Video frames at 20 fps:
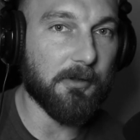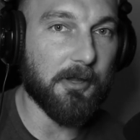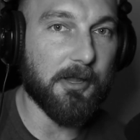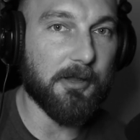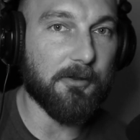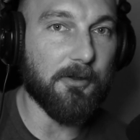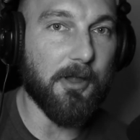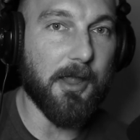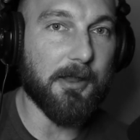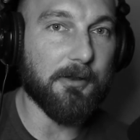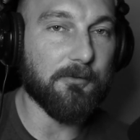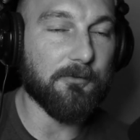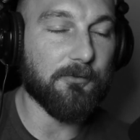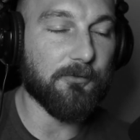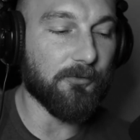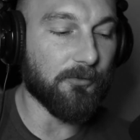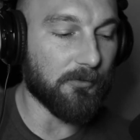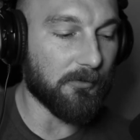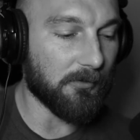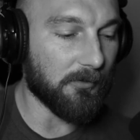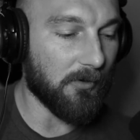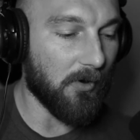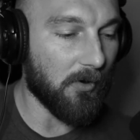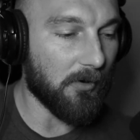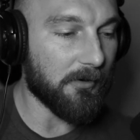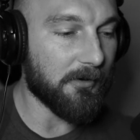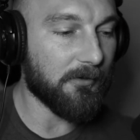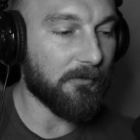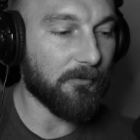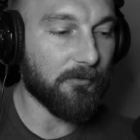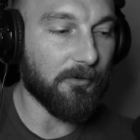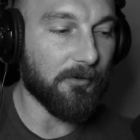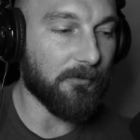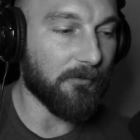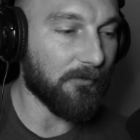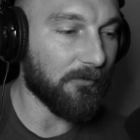At your hardest, it's